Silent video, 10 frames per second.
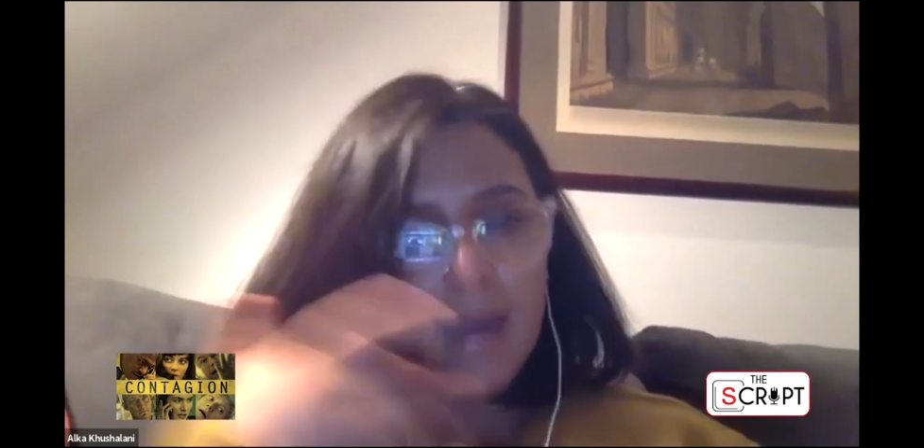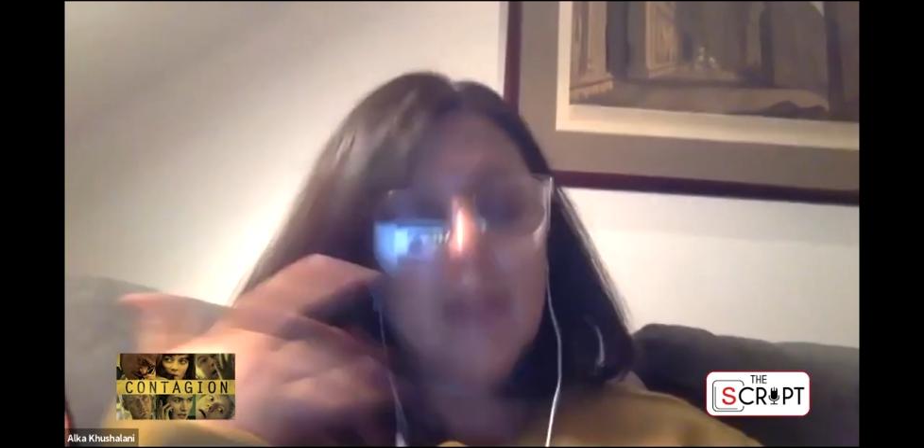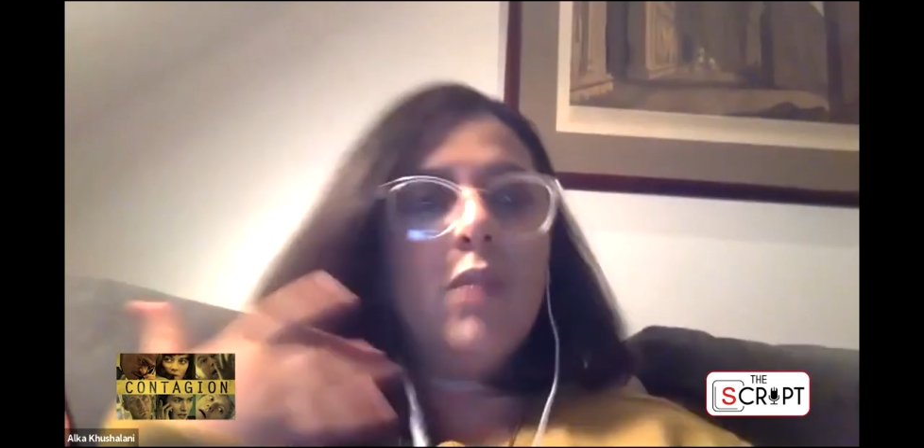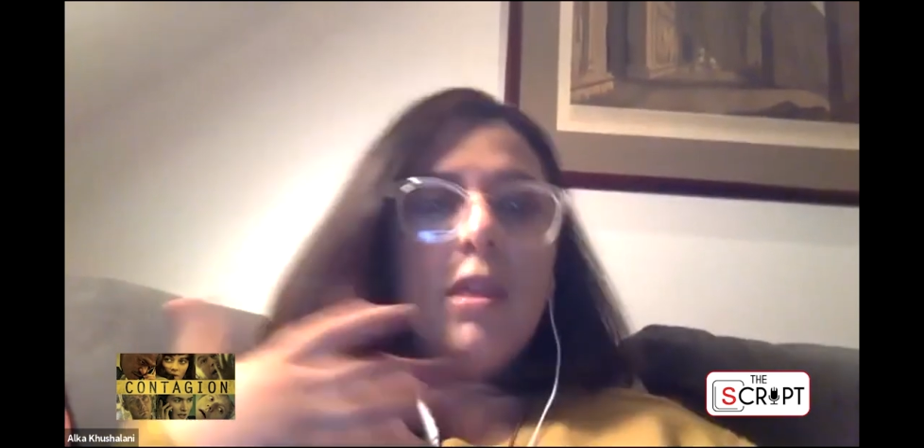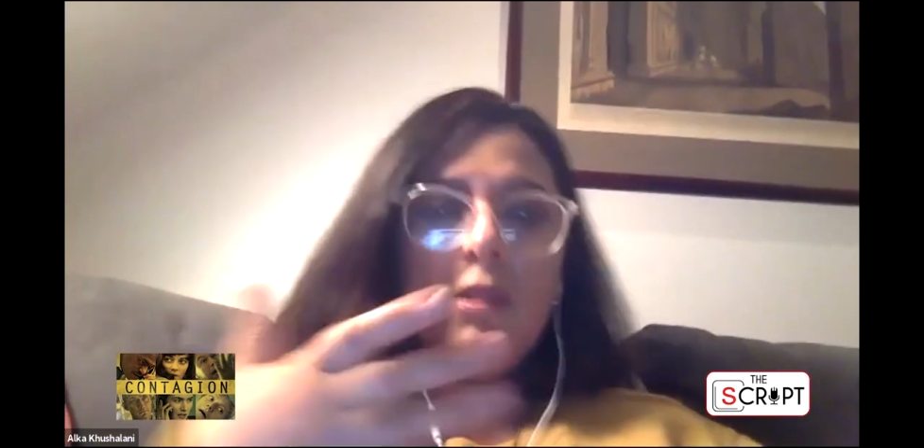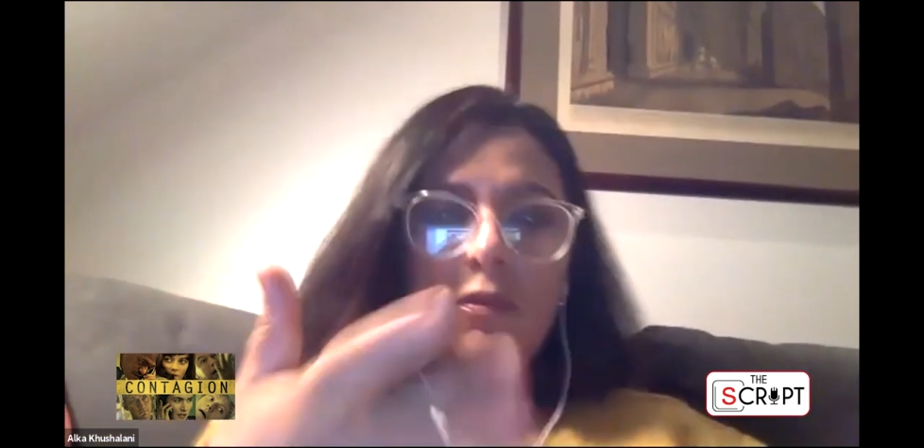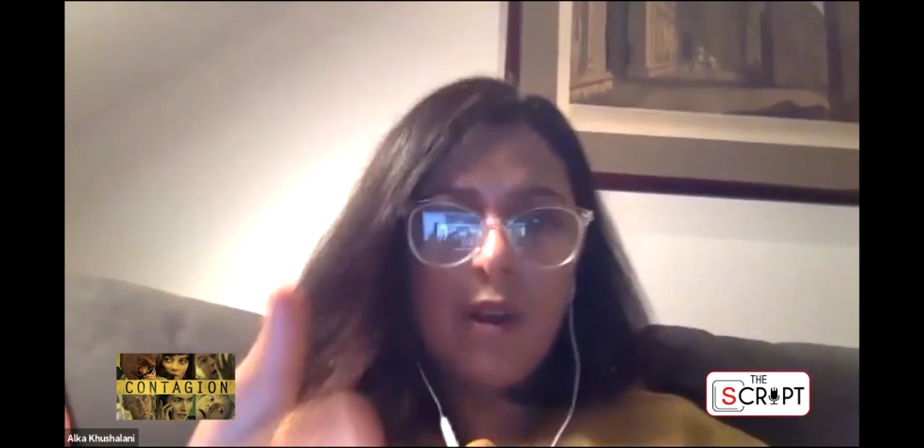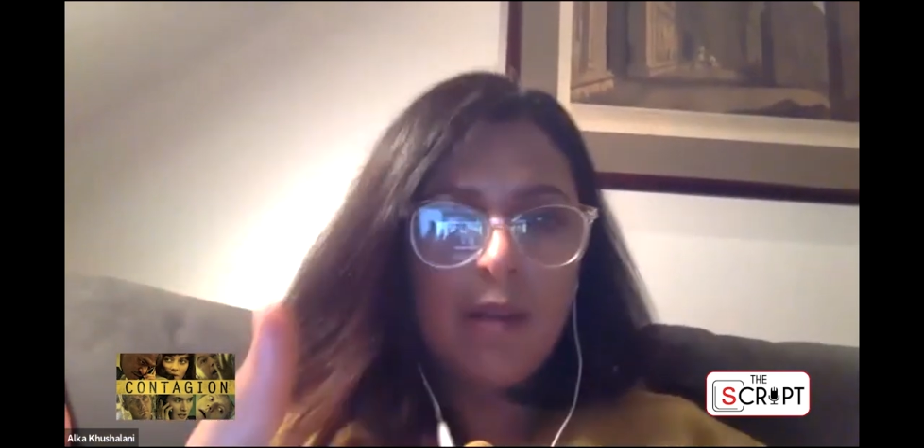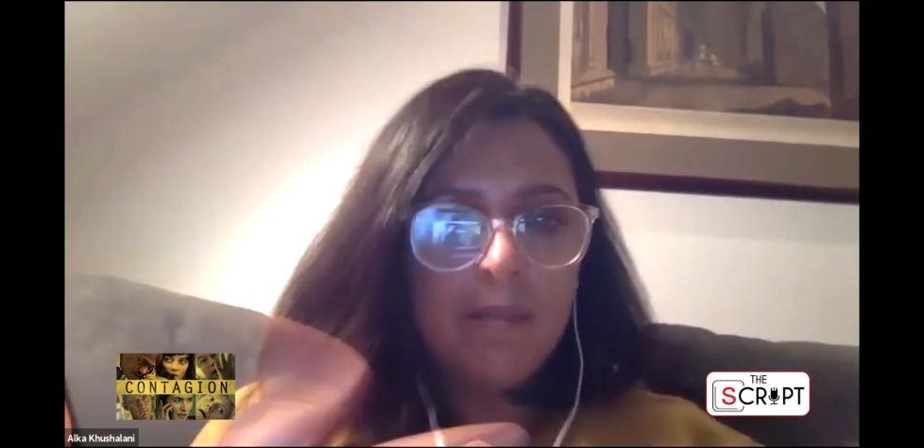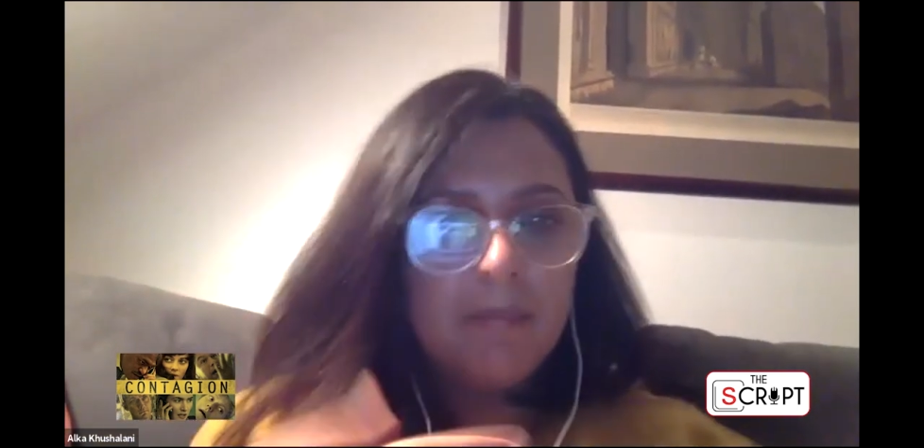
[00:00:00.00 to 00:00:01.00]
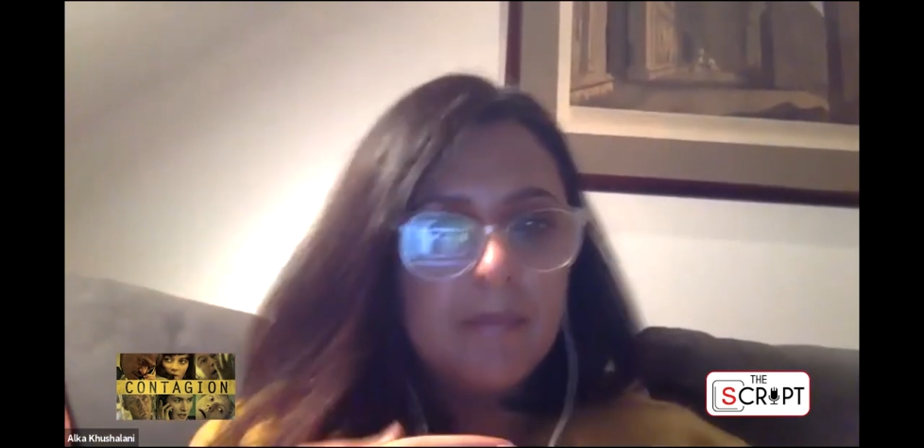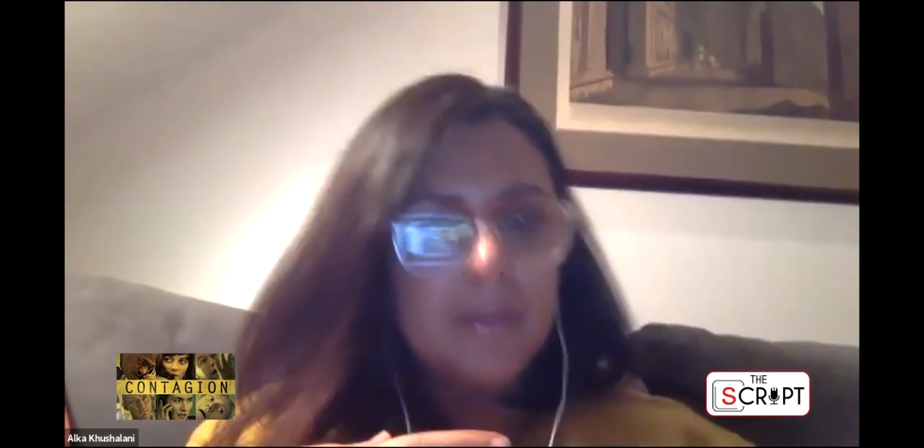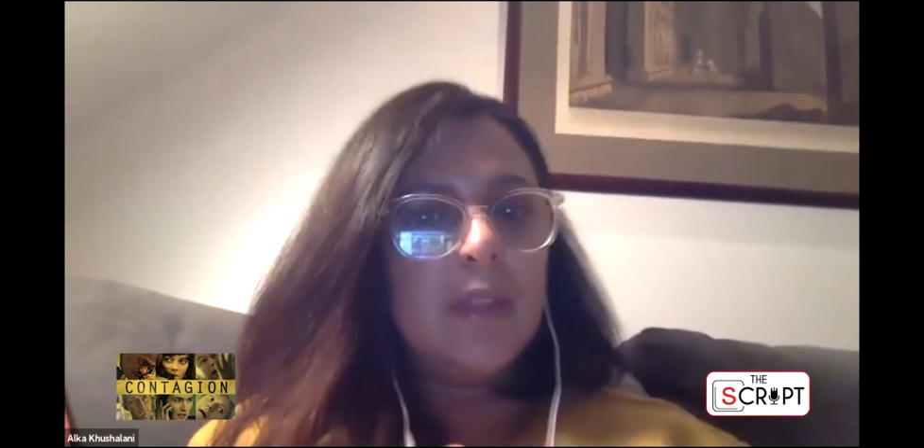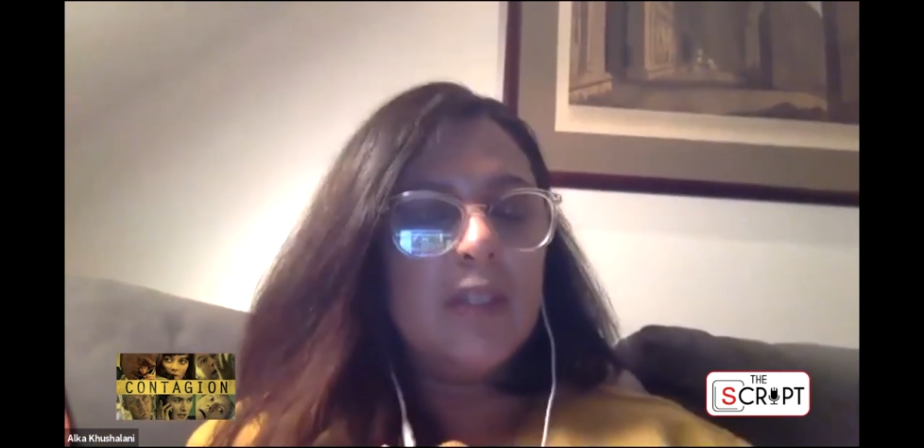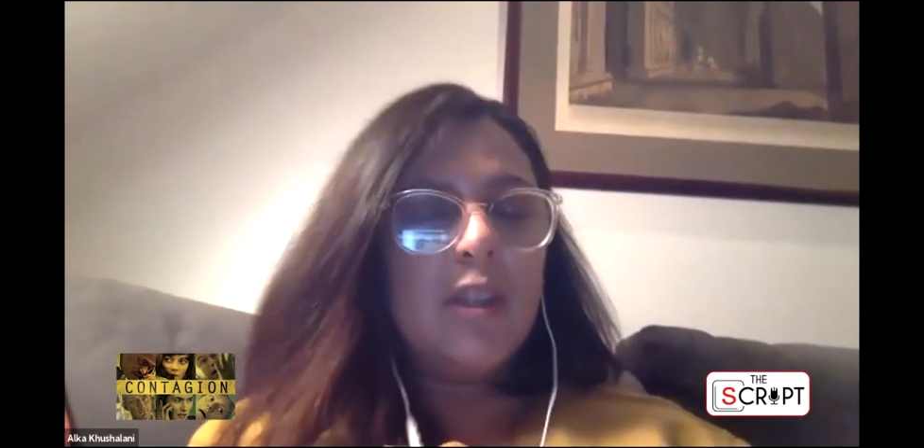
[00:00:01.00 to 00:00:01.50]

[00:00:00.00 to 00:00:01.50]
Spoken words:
Yes. Whether from the